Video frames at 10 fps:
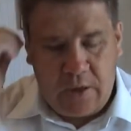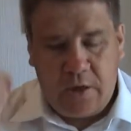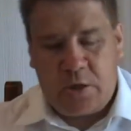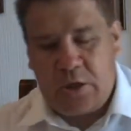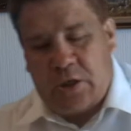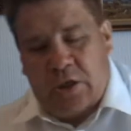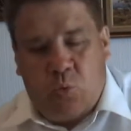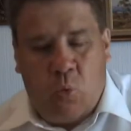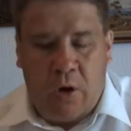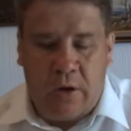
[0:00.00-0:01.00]

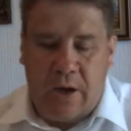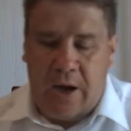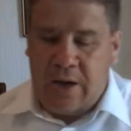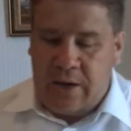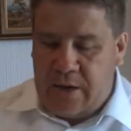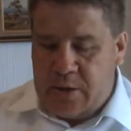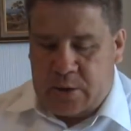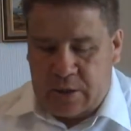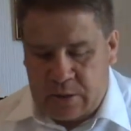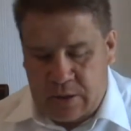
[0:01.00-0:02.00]
661 Ali
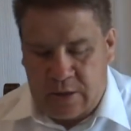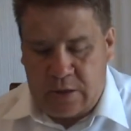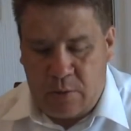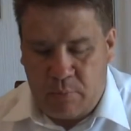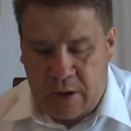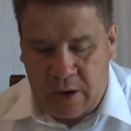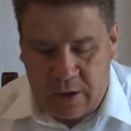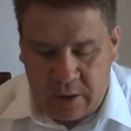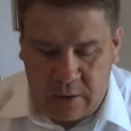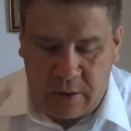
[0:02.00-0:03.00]
assassinated
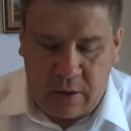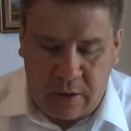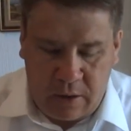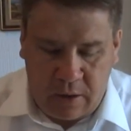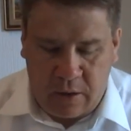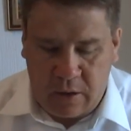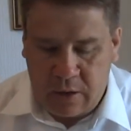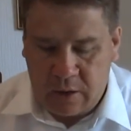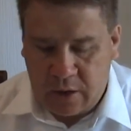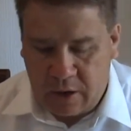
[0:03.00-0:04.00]
by
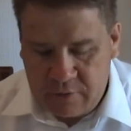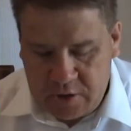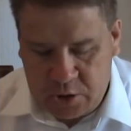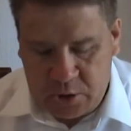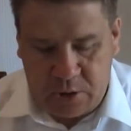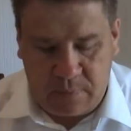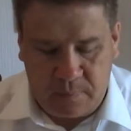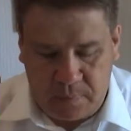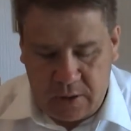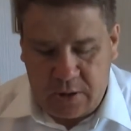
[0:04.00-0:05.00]
uh, Carriages
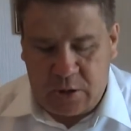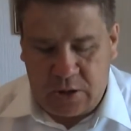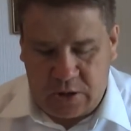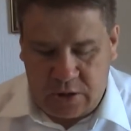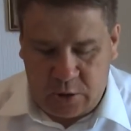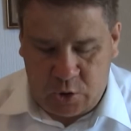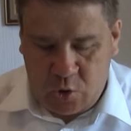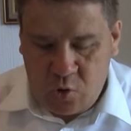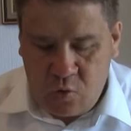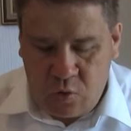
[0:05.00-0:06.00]

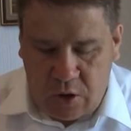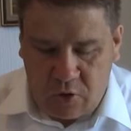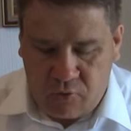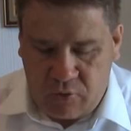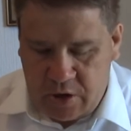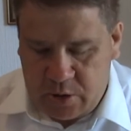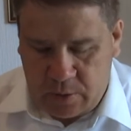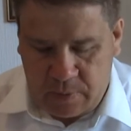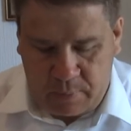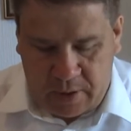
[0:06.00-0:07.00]
662 raid
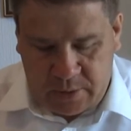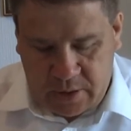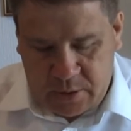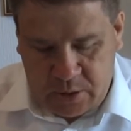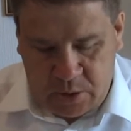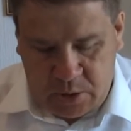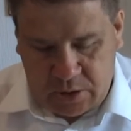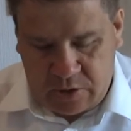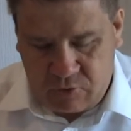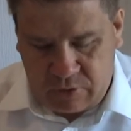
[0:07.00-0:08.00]
on the Byzantines
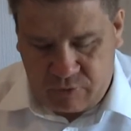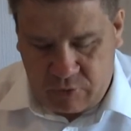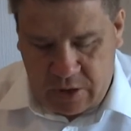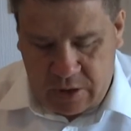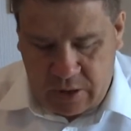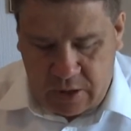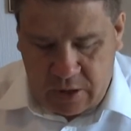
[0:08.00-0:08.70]
633,